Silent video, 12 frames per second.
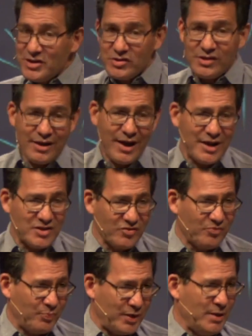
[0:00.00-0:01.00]
are the kinds
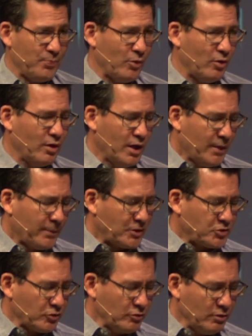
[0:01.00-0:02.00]
of people that
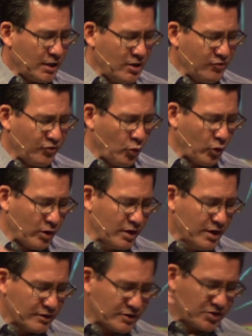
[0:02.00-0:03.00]
you're looking for
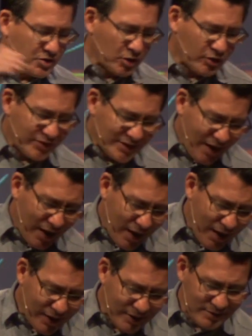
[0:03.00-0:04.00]
to serve at the
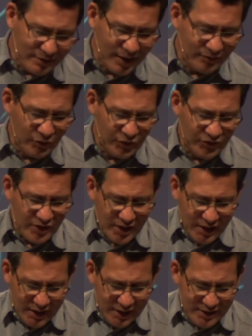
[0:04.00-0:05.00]
highest levels
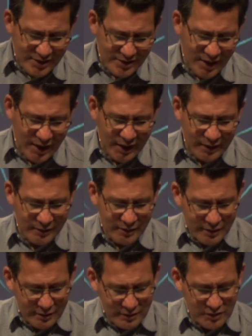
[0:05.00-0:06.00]
inside
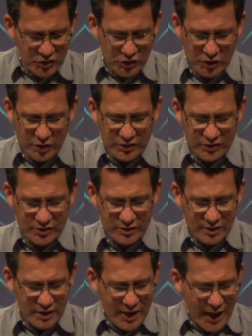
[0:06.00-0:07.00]
the church.
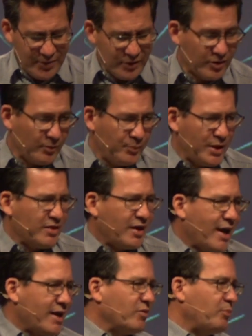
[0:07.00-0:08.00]
And they're to be the
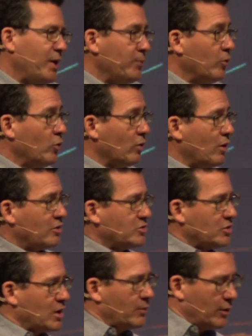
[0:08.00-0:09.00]
kind of people who will also
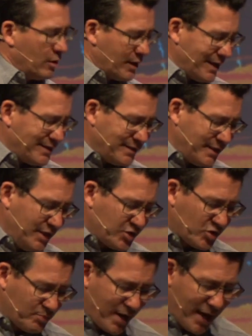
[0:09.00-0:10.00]
come along and teach the
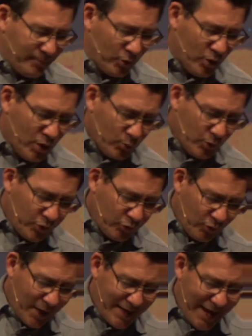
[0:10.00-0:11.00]
Bible with
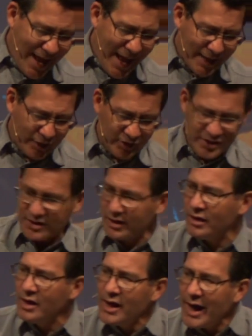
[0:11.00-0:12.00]
great accuracy.
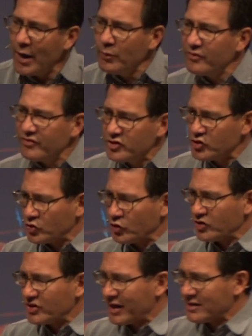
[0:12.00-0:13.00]
And when the church has